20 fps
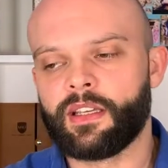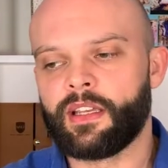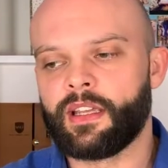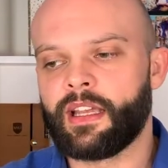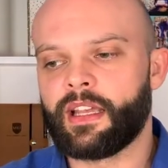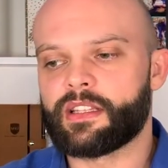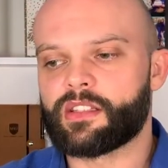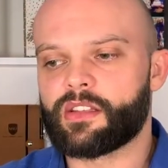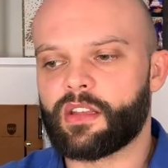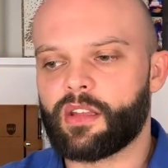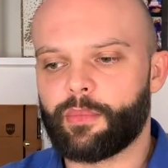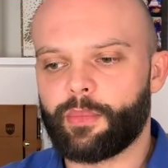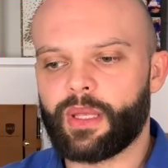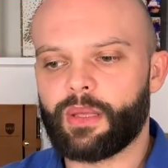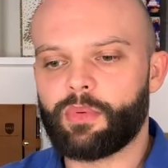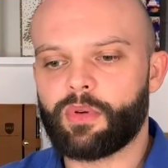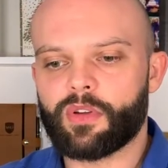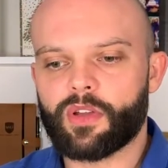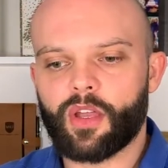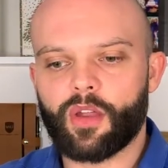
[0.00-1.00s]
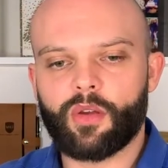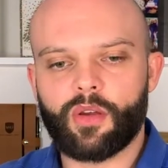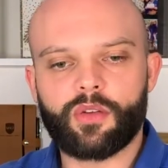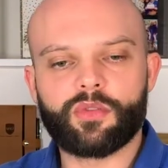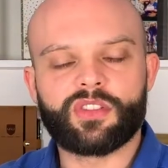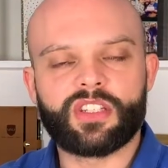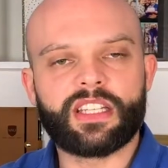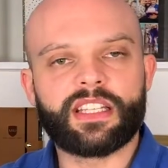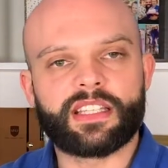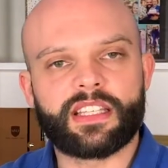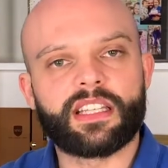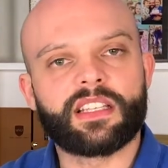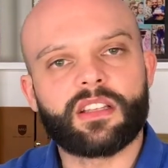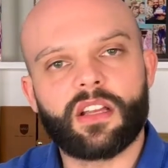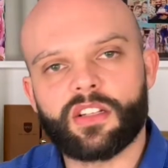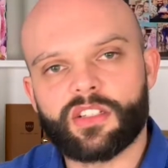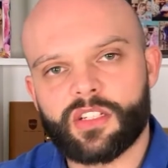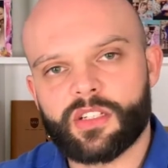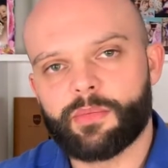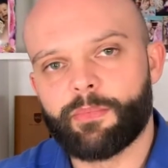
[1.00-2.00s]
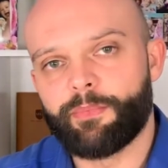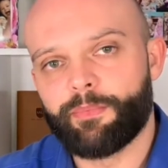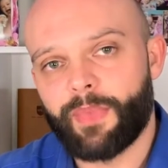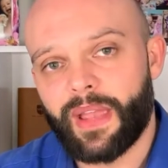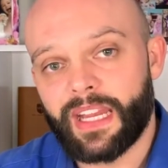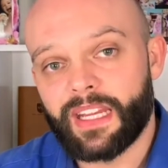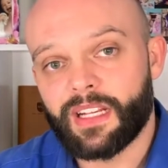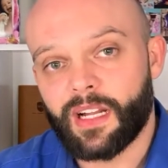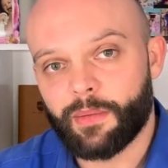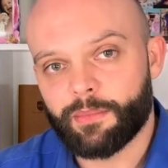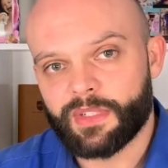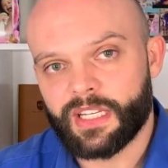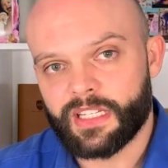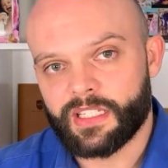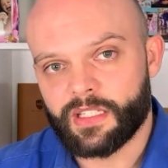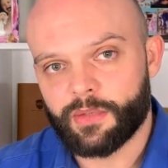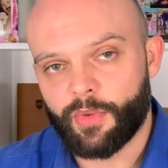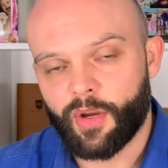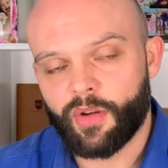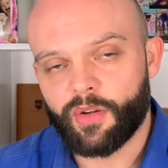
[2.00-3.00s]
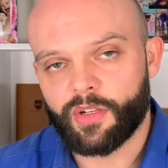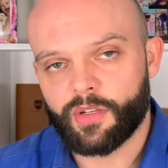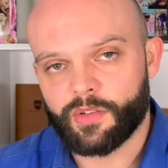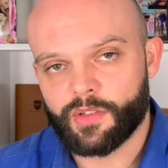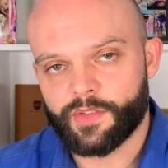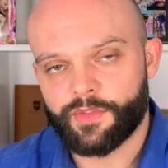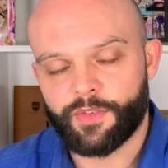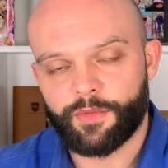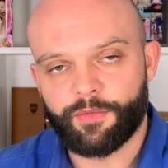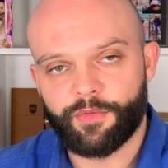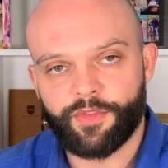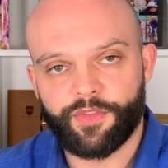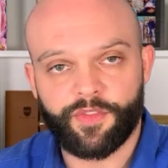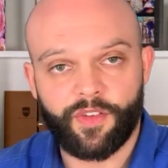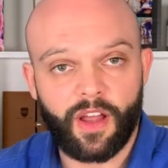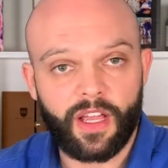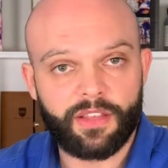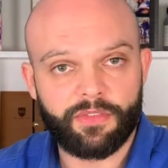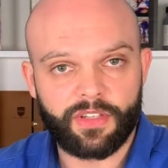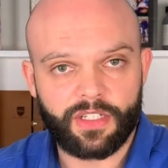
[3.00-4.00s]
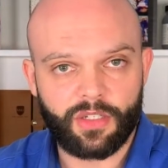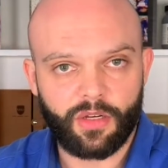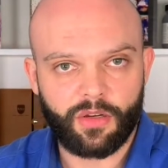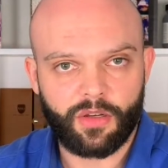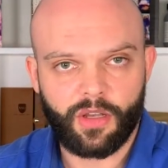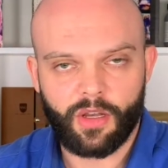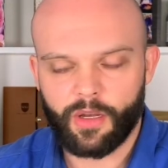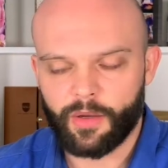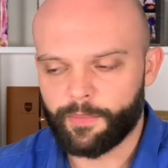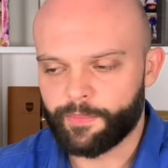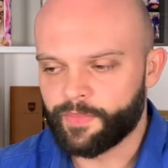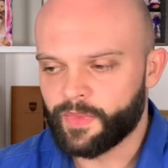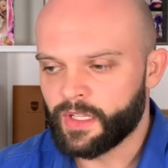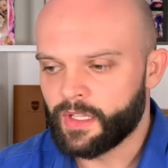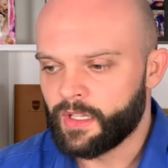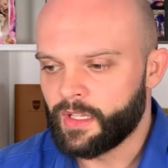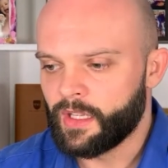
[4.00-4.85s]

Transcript: So that people can go, oh, geez, these aren't just made up testimonials from Fiverr.com.